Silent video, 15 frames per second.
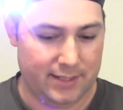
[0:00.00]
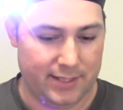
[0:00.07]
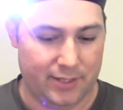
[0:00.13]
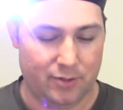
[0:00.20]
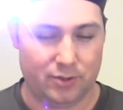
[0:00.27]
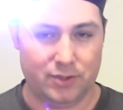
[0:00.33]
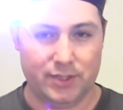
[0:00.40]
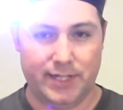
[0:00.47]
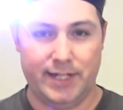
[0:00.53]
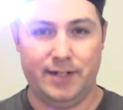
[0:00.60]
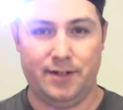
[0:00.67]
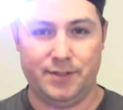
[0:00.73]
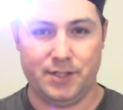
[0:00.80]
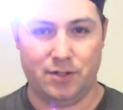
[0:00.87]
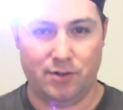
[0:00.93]
looking
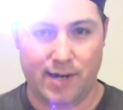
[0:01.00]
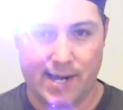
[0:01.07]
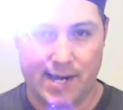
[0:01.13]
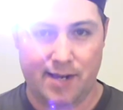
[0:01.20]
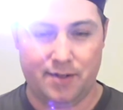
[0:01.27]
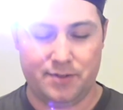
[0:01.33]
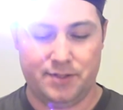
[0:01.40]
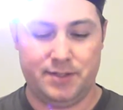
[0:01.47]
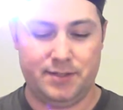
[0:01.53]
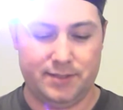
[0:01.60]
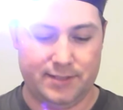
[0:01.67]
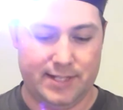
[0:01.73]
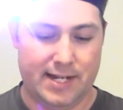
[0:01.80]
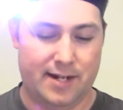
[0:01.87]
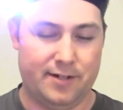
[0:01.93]
on the ground
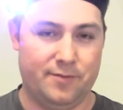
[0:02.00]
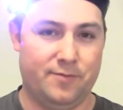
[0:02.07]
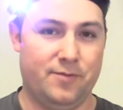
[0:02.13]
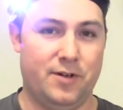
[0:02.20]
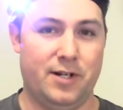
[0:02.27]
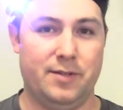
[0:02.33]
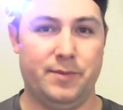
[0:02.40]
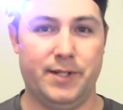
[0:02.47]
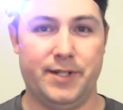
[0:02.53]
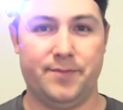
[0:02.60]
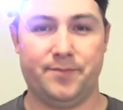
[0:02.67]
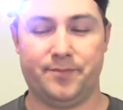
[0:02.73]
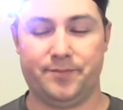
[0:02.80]
down in front of me,